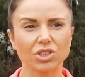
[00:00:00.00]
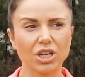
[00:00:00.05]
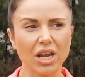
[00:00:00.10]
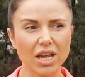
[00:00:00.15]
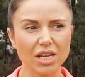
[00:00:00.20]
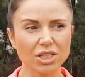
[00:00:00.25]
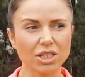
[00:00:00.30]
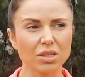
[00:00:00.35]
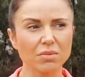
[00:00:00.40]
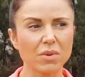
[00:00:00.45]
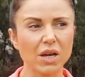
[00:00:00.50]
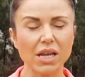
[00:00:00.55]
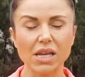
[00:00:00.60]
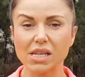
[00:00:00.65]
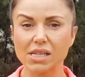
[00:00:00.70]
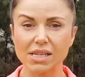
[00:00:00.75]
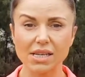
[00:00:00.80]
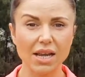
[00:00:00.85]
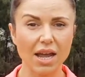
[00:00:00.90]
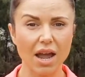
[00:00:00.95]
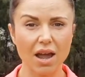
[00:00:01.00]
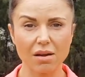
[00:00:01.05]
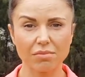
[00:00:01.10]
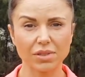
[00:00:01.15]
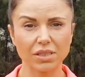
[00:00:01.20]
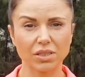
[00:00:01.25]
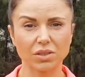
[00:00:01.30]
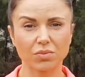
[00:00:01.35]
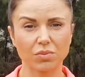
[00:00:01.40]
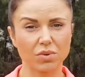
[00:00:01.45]
Changing my eating
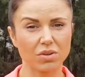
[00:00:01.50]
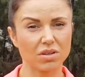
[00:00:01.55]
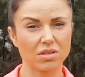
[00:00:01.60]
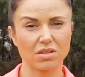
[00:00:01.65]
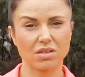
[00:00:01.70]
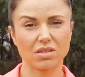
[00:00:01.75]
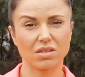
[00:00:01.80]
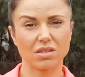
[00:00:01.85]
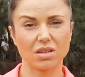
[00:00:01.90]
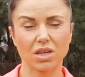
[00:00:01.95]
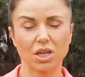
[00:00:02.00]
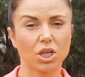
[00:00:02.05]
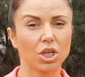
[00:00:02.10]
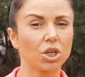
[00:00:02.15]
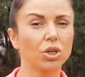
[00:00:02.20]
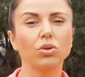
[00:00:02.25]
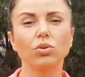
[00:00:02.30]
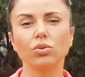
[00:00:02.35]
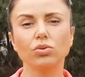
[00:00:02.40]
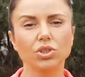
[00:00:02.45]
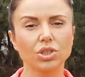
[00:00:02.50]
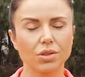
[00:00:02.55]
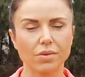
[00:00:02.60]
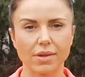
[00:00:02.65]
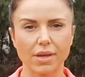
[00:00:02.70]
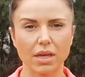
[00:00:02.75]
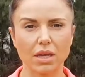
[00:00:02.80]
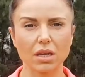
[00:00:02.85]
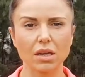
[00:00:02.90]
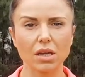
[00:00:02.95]
habits was a huge
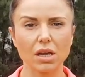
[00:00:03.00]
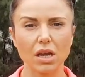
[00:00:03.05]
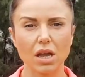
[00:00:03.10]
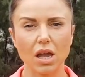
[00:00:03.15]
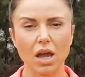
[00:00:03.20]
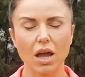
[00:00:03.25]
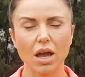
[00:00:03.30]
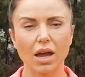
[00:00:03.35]
thing.